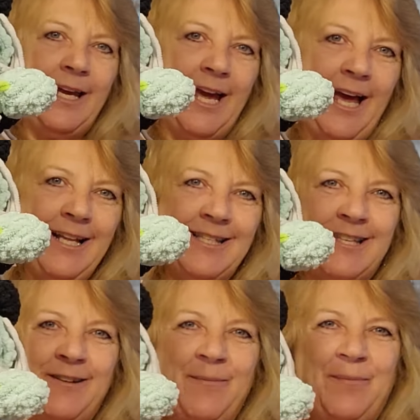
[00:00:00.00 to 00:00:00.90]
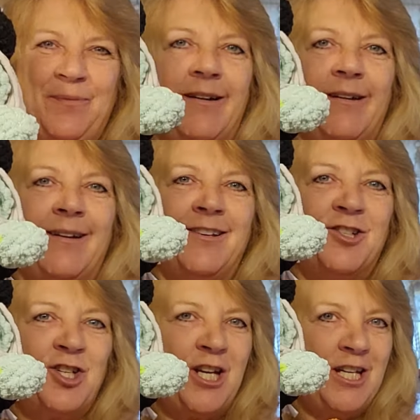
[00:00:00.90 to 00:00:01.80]
cats.
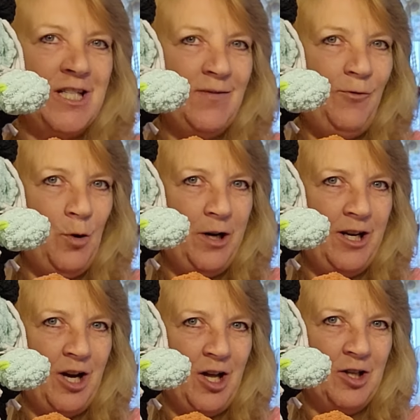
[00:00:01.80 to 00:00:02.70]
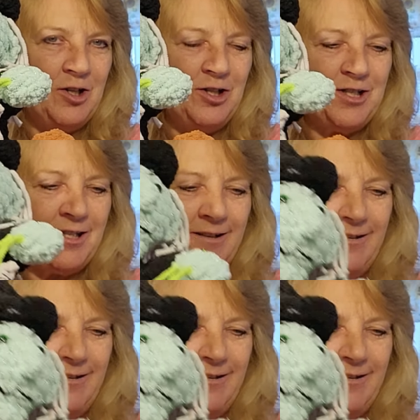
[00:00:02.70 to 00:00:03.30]
She is $40.